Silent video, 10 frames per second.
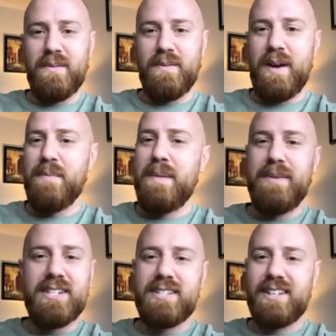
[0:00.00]
maybe it's
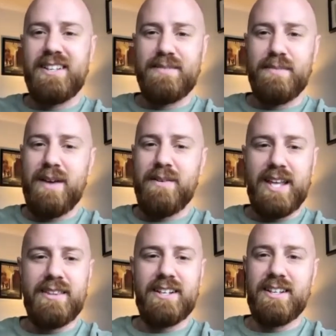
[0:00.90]
just a cliche, without
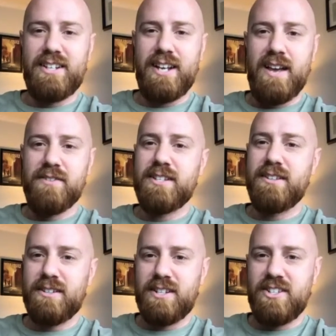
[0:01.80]
the cliche of just
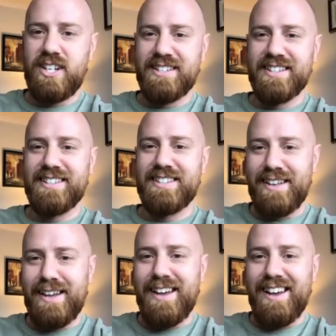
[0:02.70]
look to Jesus.
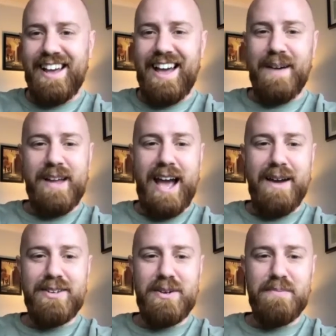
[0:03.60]
I mean, how
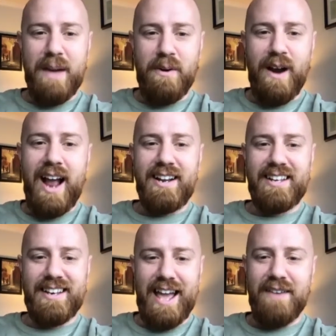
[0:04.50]
did you practically
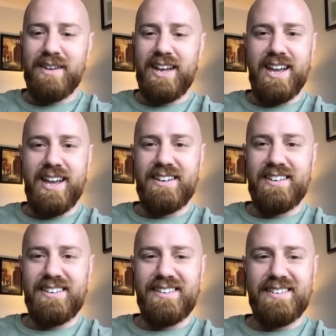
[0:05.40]
navigate
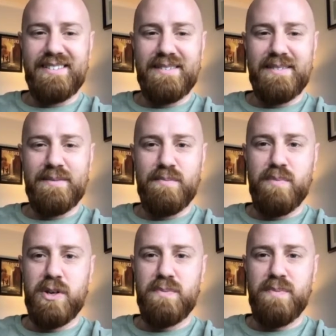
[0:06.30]

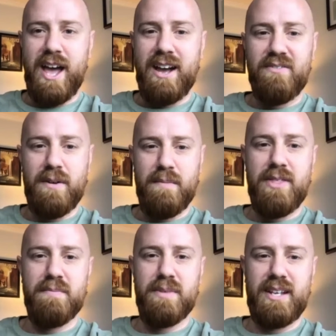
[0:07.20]
pushback from other
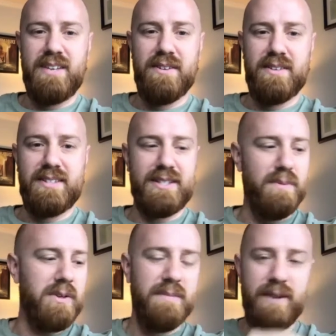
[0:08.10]
believers that's
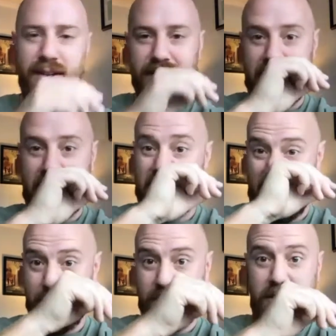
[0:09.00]
supposed to be on the same
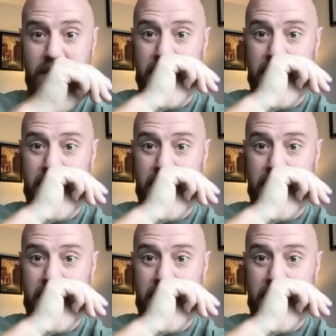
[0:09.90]
team as you?